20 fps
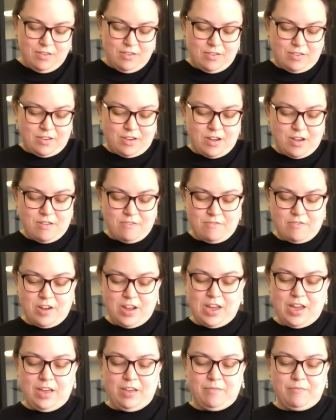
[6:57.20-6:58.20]
All
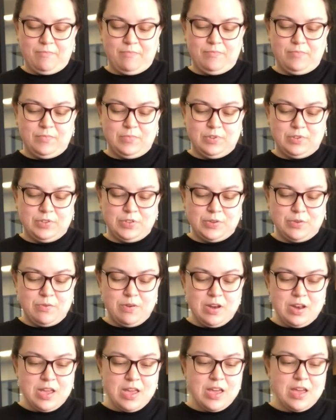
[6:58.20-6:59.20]
right. So
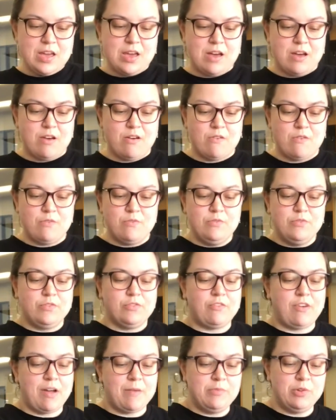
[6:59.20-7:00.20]
now
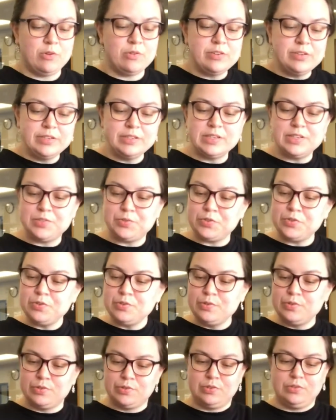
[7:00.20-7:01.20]
grab your
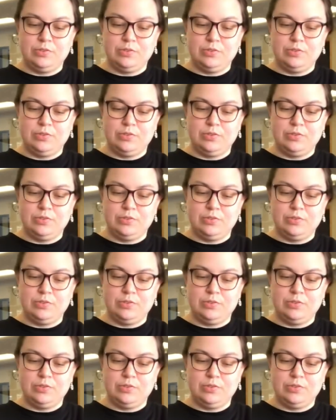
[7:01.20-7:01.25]
scissors.